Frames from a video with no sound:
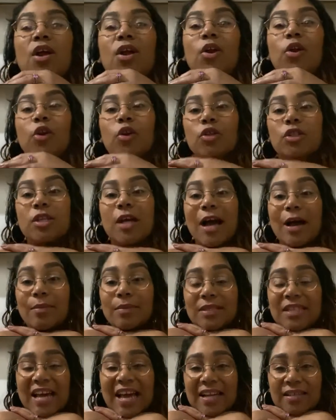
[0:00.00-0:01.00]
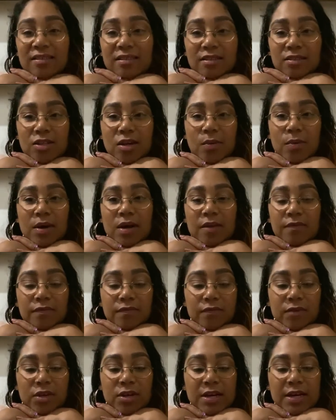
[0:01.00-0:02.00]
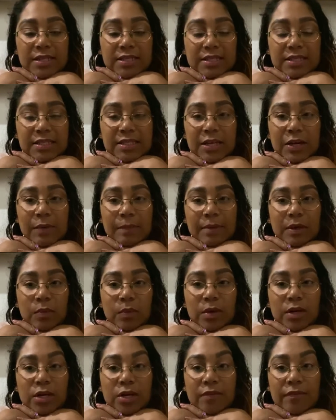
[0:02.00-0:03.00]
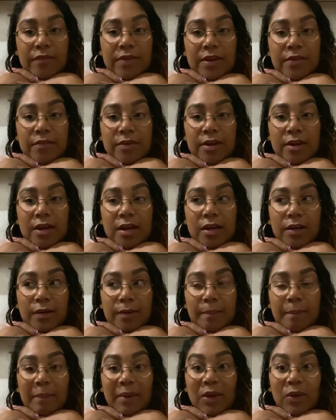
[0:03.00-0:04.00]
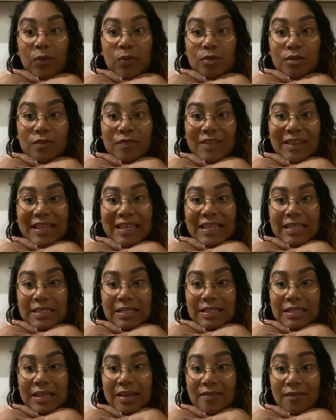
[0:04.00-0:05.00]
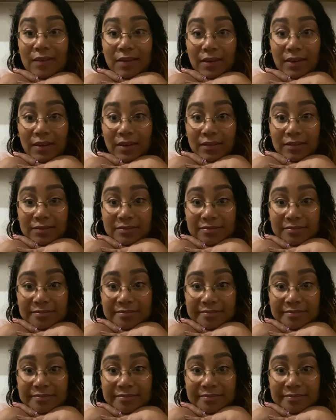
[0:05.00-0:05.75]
No, so I was asking, so I would love for you guys to tell me, what are your favorite meals for Thanksgiving?